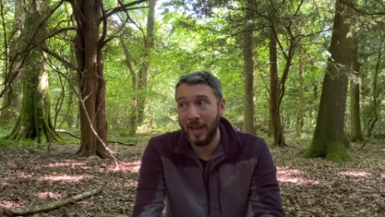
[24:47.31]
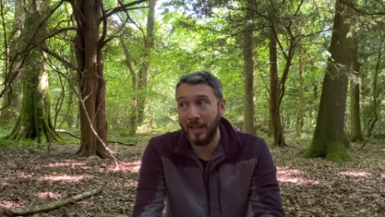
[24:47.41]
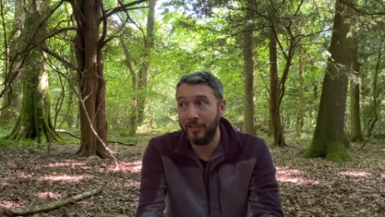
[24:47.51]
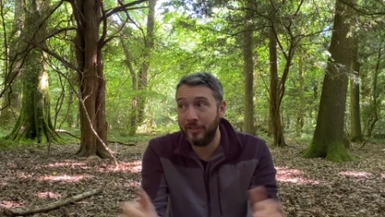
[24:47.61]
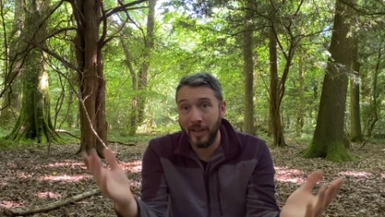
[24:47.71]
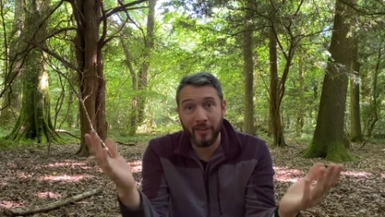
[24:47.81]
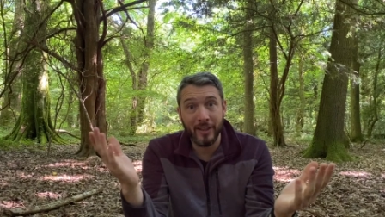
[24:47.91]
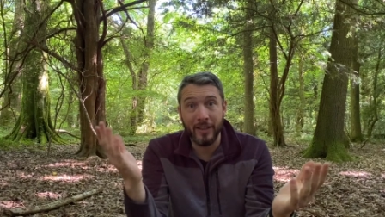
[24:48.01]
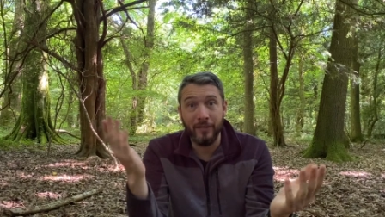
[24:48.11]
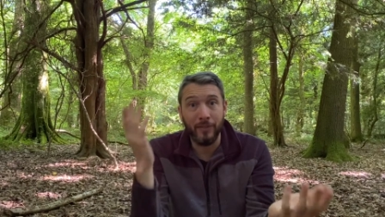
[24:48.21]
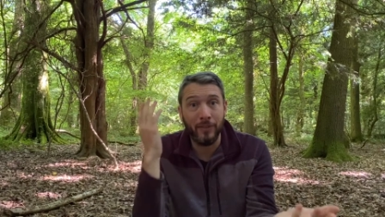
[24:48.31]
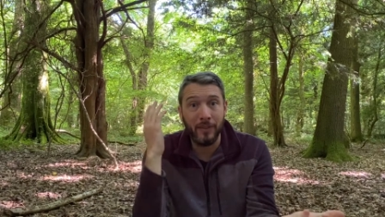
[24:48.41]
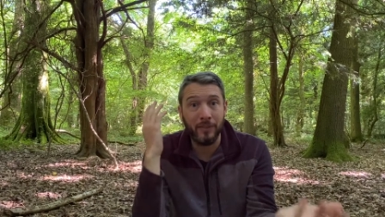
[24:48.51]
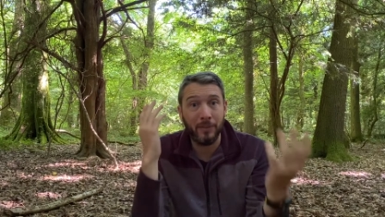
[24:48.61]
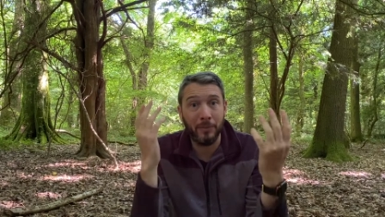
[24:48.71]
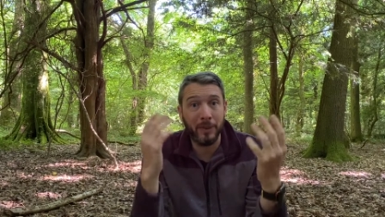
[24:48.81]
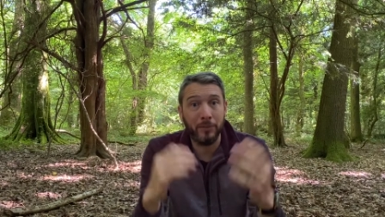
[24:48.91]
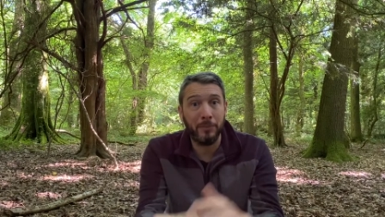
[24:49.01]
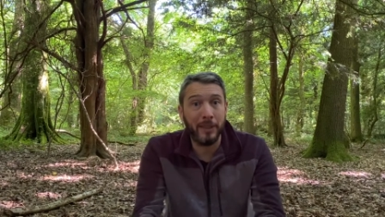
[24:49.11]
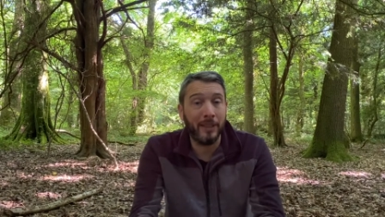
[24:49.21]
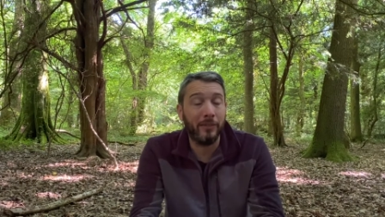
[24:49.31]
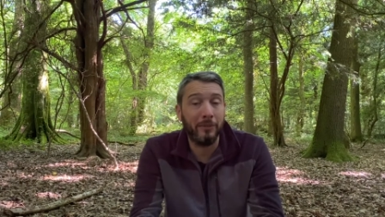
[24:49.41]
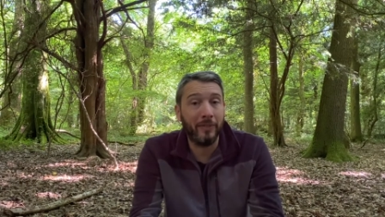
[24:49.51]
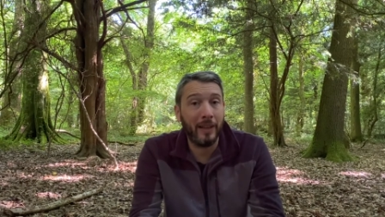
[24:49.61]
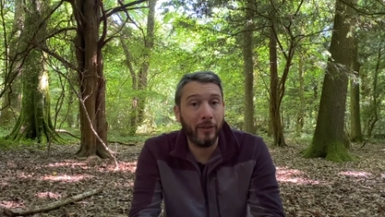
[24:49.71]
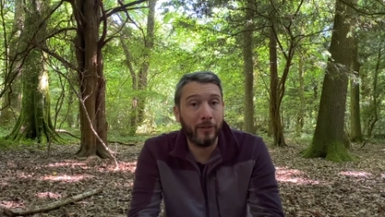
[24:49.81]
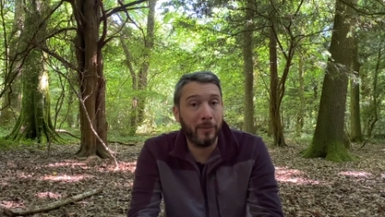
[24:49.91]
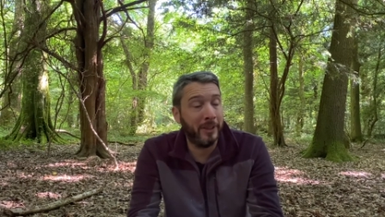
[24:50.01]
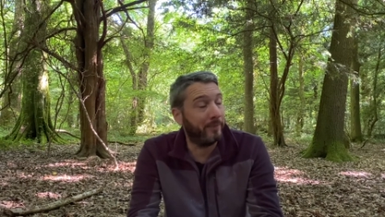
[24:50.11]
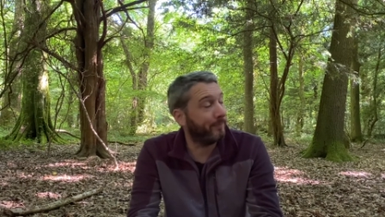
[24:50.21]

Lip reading: and share it if you think someone else might get some value from it.